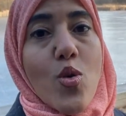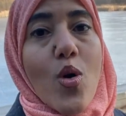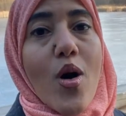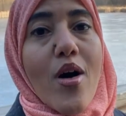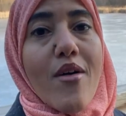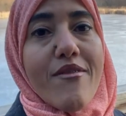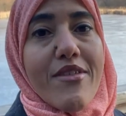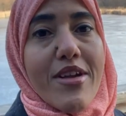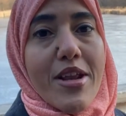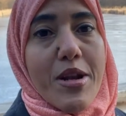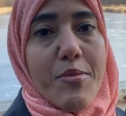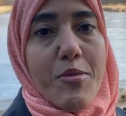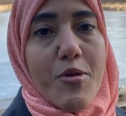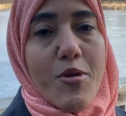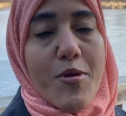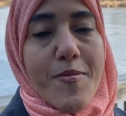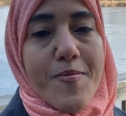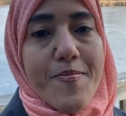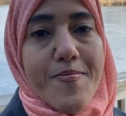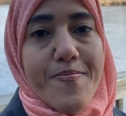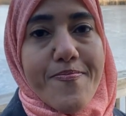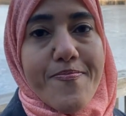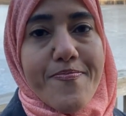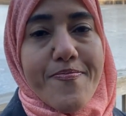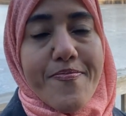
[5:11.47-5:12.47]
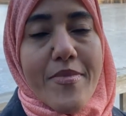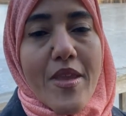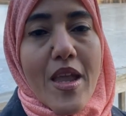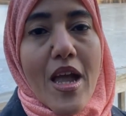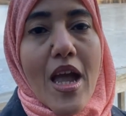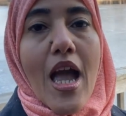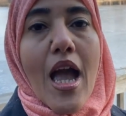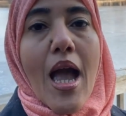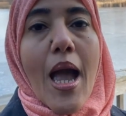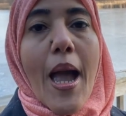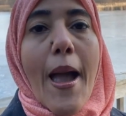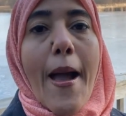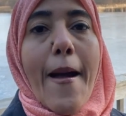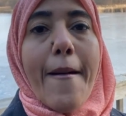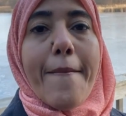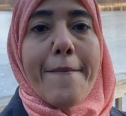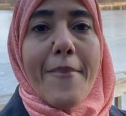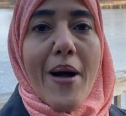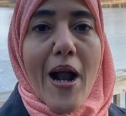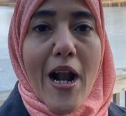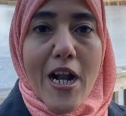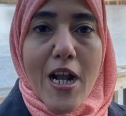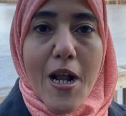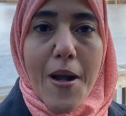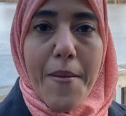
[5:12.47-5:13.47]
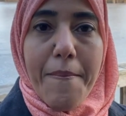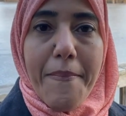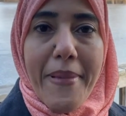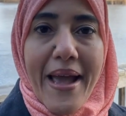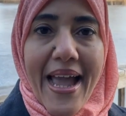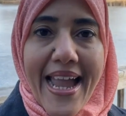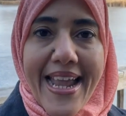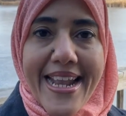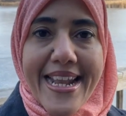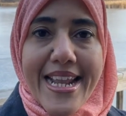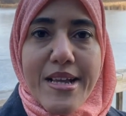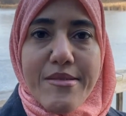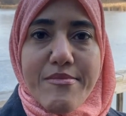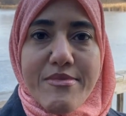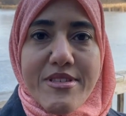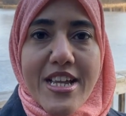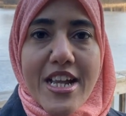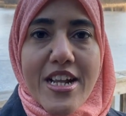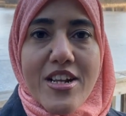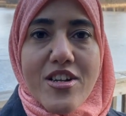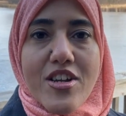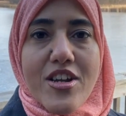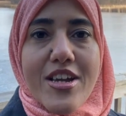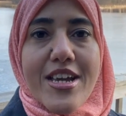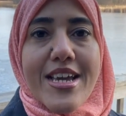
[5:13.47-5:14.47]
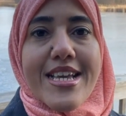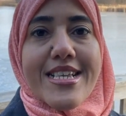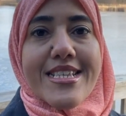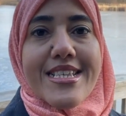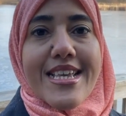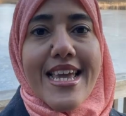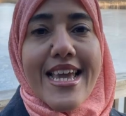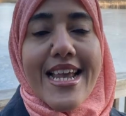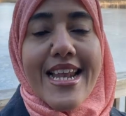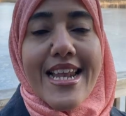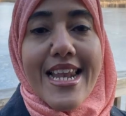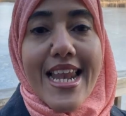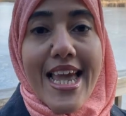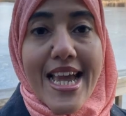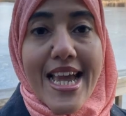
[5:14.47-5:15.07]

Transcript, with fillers: are also available. Markham Pan Am Center